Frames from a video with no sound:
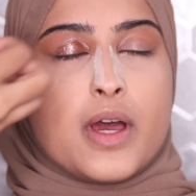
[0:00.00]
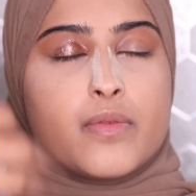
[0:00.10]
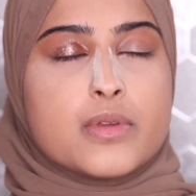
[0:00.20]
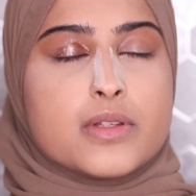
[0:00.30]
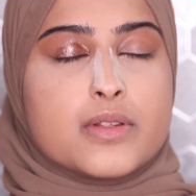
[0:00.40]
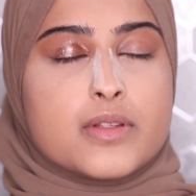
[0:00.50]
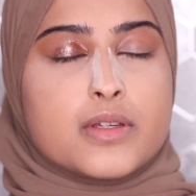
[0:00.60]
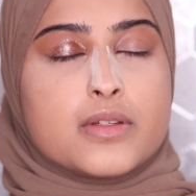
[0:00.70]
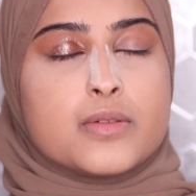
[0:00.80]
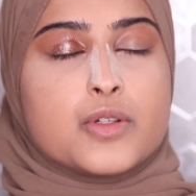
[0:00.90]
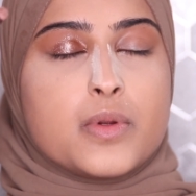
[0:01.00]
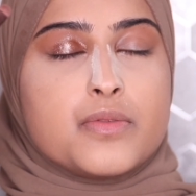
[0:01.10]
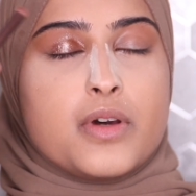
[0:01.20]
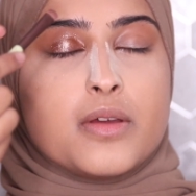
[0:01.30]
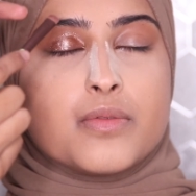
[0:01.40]
adjusting it
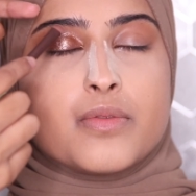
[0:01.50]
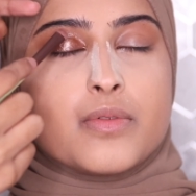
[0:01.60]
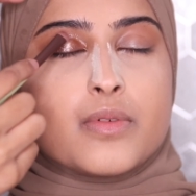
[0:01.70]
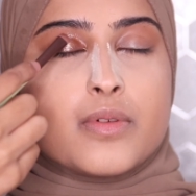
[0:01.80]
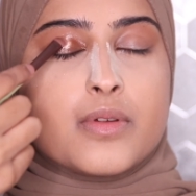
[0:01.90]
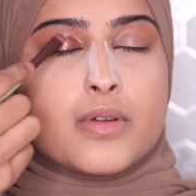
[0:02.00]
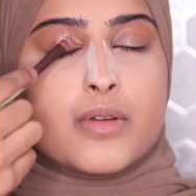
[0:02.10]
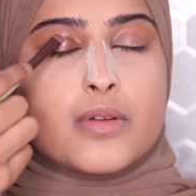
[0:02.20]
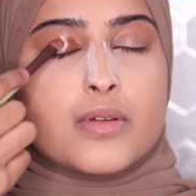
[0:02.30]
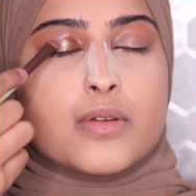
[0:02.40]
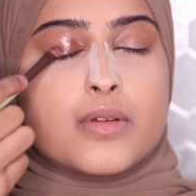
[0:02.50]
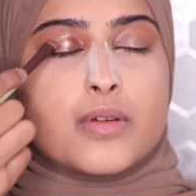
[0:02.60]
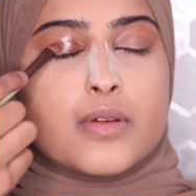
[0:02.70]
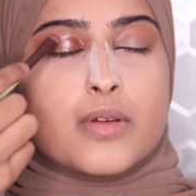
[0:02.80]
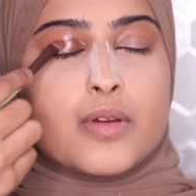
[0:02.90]
until it's kind of perfect to me. And
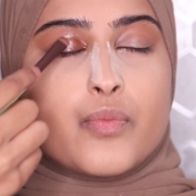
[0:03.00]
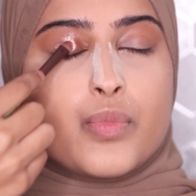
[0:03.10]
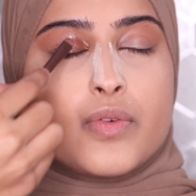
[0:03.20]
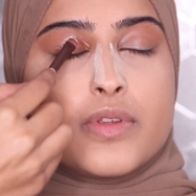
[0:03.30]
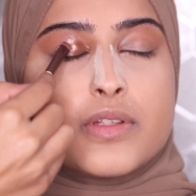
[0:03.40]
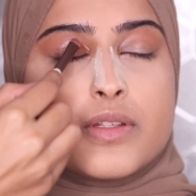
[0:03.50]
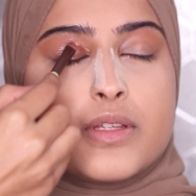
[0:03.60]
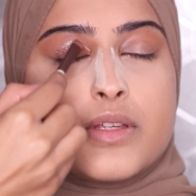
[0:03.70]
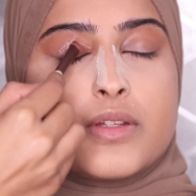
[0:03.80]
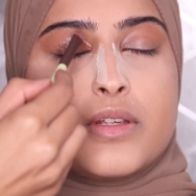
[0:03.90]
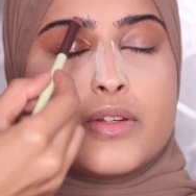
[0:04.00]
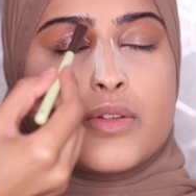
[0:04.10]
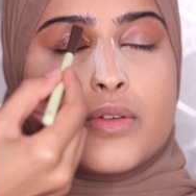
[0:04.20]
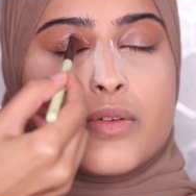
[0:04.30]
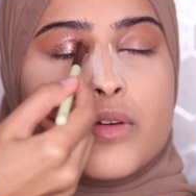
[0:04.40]
this shade is just so
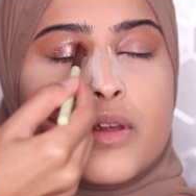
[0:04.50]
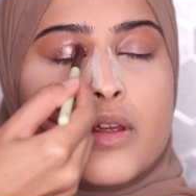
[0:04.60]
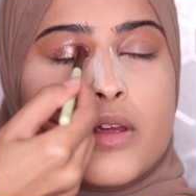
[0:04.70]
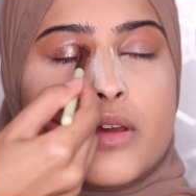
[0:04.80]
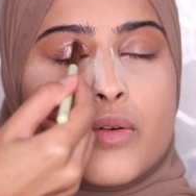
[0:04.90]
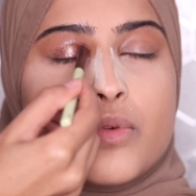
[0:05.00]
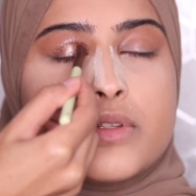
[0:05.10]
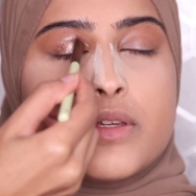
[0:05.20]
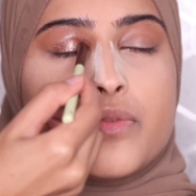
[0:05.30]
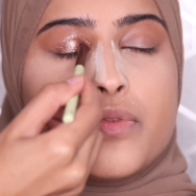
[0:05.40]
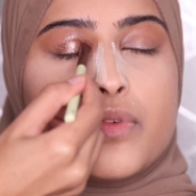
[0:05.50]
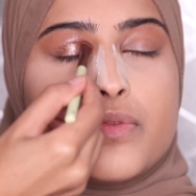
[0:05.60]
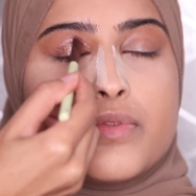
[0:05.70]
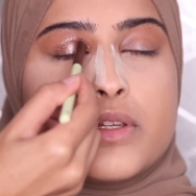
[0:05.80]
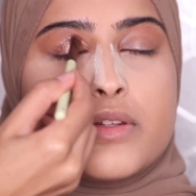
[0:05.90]
pretty and it's so
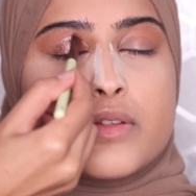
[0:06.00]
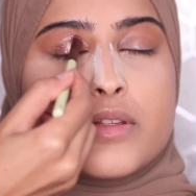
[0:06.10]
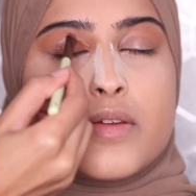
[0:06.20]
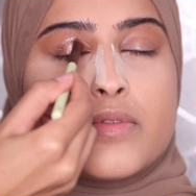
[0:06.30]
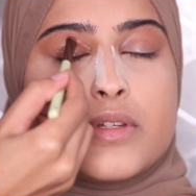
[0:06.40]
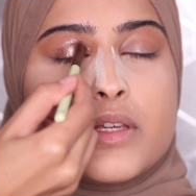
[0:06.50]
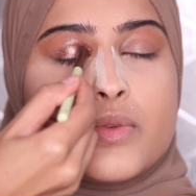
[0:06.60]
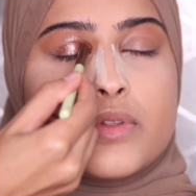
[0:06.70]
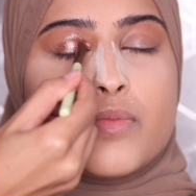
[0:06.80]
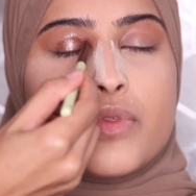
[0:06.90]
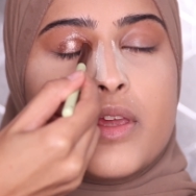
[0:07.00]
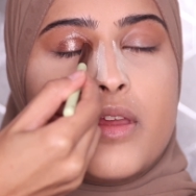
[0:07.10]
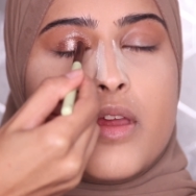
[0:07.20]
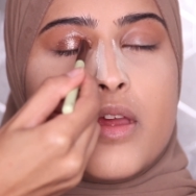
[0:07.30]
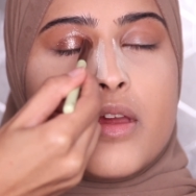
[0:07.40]
reflective and
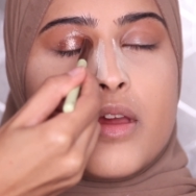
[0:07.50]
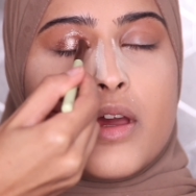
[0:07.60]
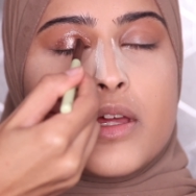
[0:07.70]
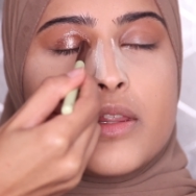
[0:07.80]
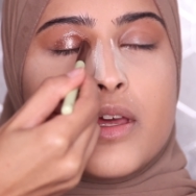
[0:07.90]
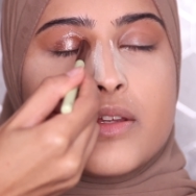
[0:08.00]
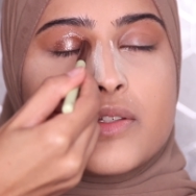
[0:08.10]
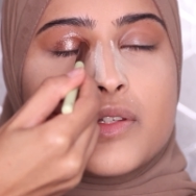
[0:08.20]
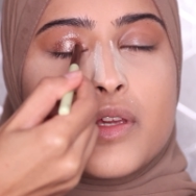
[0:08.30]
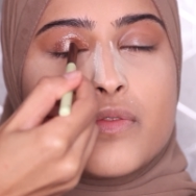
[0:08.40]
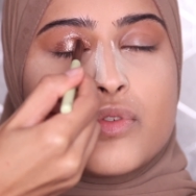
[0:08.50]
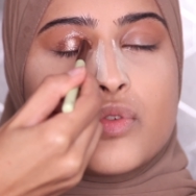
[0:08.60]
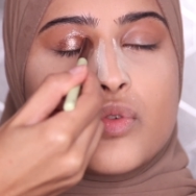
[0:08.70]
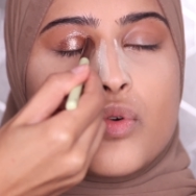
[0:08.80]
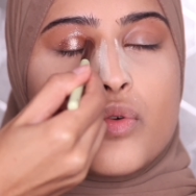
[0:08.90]
it's just a very stunning
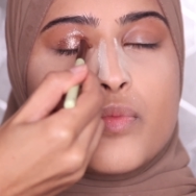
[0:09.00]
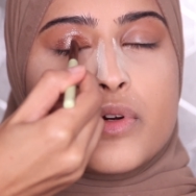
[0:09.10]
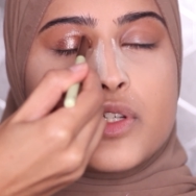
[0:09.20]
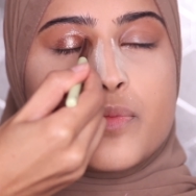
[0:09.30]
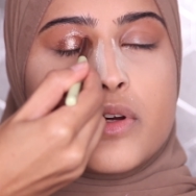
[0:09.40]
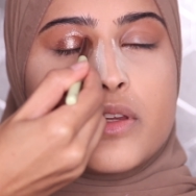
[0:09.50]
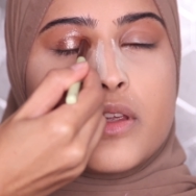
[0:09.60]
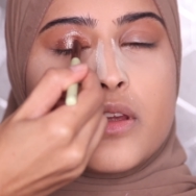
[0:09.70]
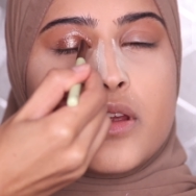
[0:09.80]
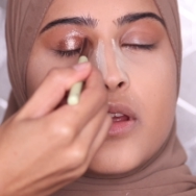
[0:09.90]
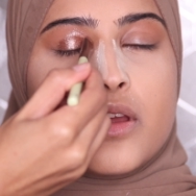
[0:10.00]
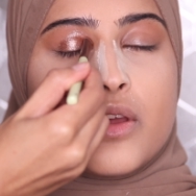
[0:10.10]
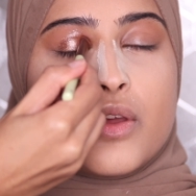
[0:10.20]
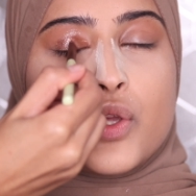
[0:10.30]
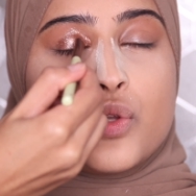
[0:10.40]
product. And if I would
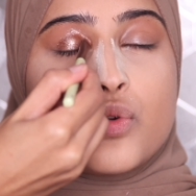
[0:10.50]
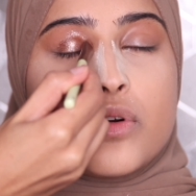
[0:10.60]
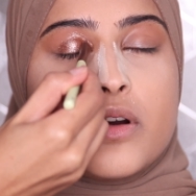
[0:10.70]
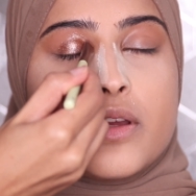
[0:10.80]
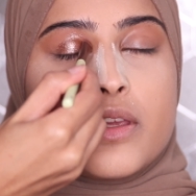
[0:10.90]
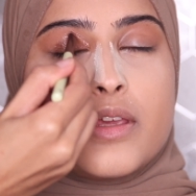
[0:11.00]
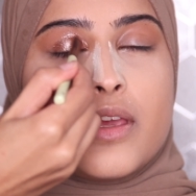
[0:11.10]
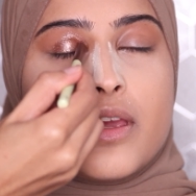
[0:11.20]
recommend anything